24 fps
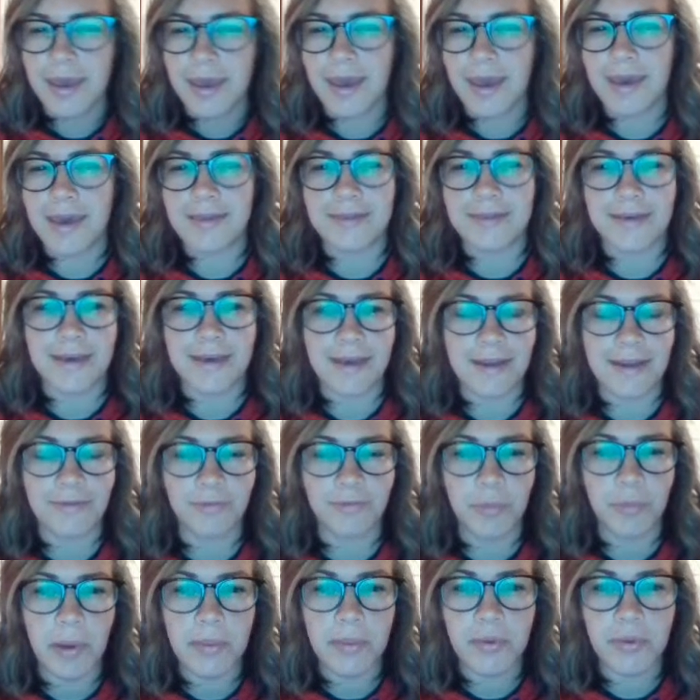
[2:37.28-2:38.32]
and then
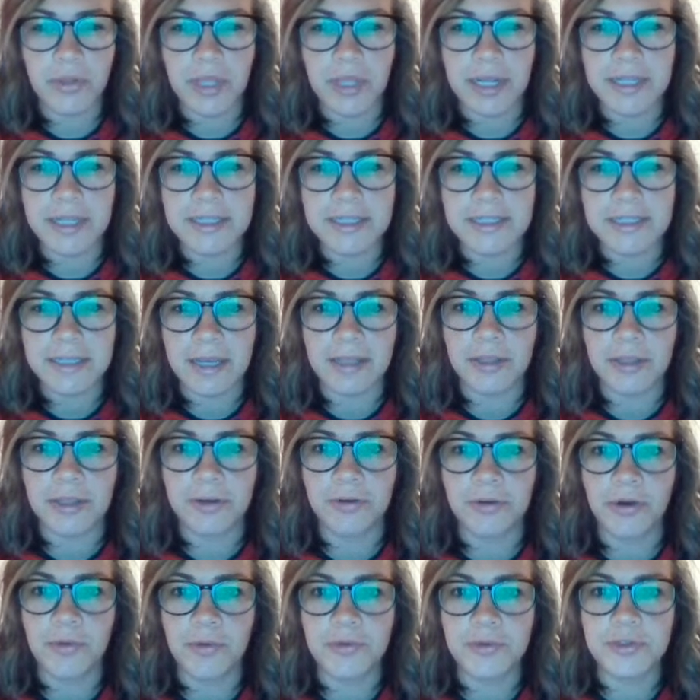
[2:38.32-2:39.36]
remember that inside the
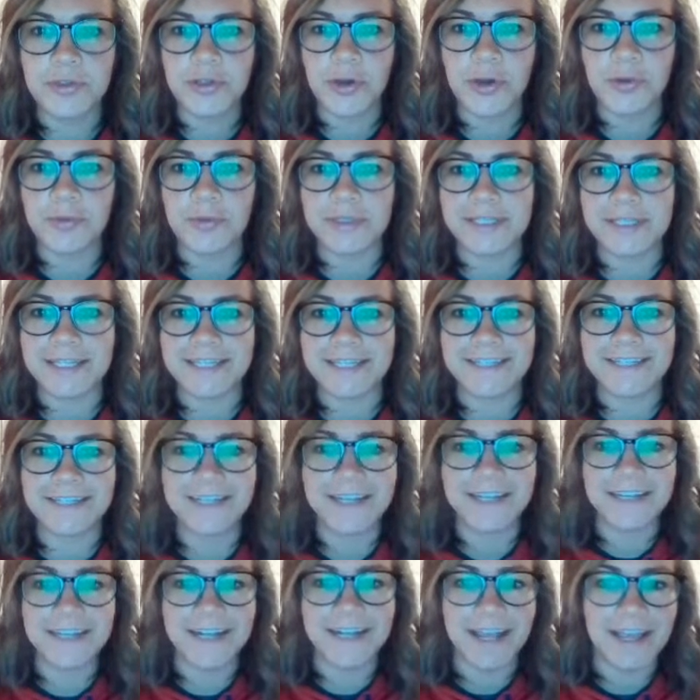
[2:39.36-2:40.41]
chromosome is this
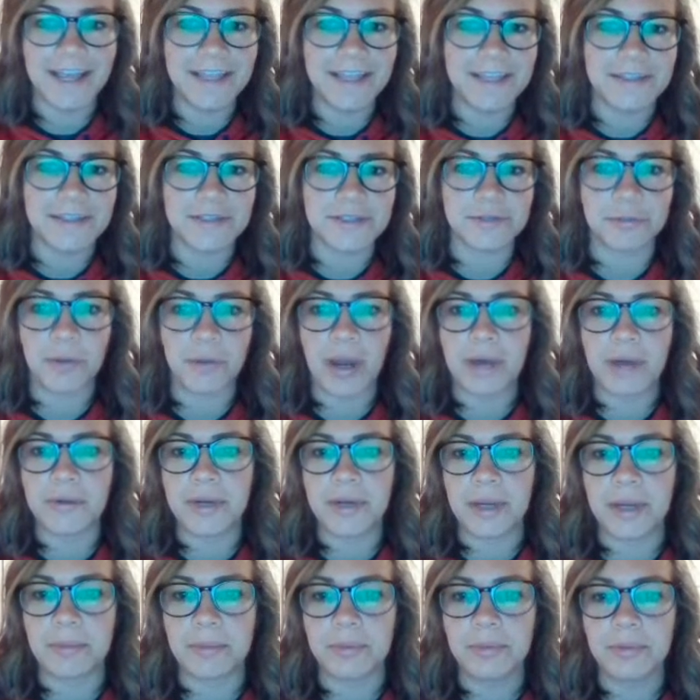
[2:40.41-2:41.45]
DNA that's
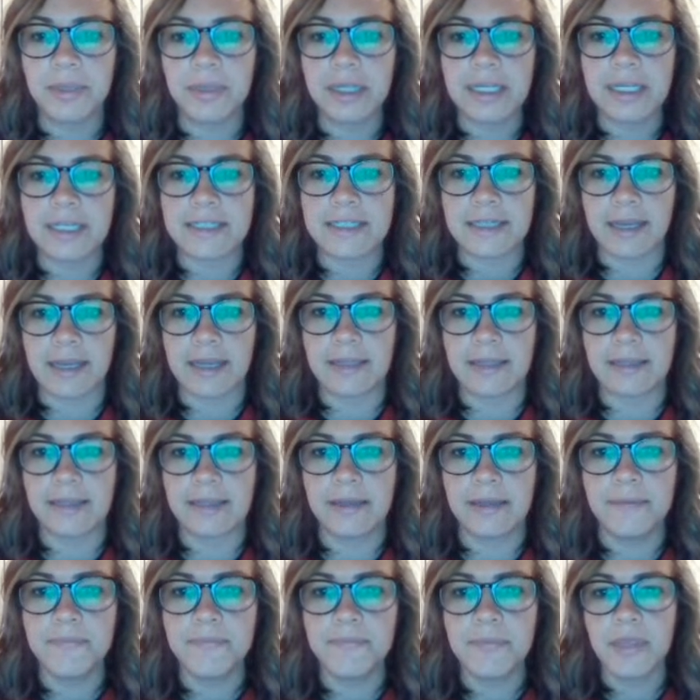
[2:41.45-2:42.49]
wound up really
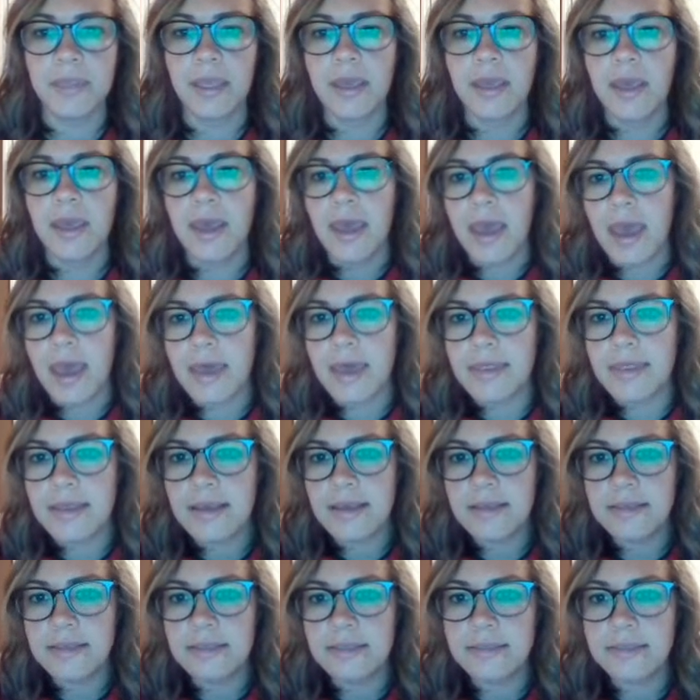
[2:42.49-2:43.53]
tightly, and
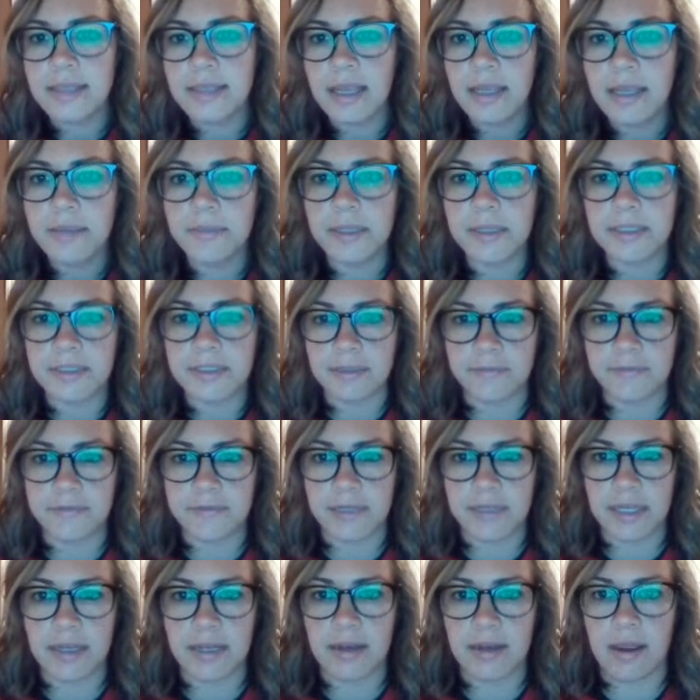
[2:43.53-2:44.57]
these segments of
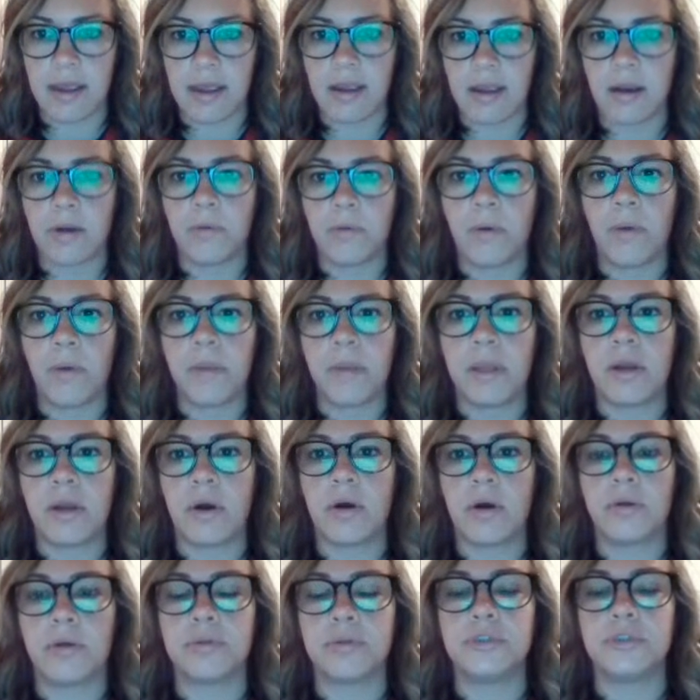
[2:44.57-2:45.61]
DNA are what we
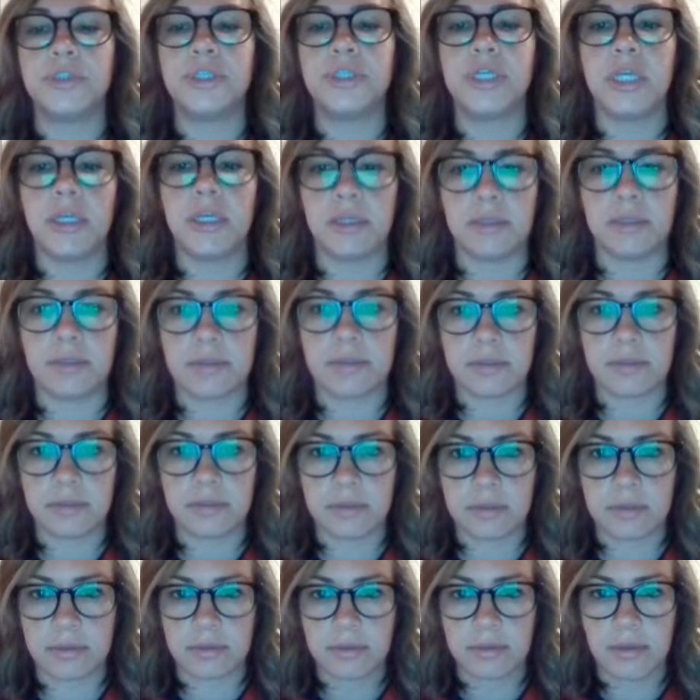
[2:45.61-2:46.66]
call
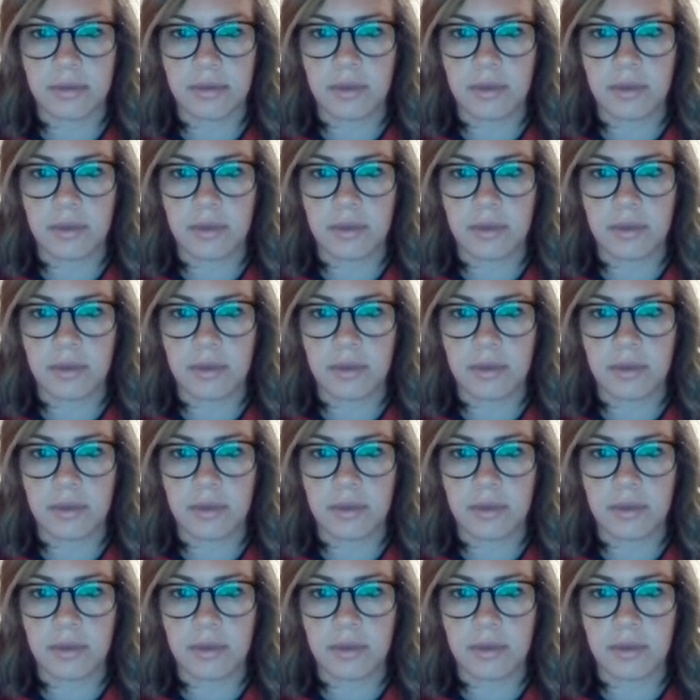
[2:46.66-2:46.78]
genes.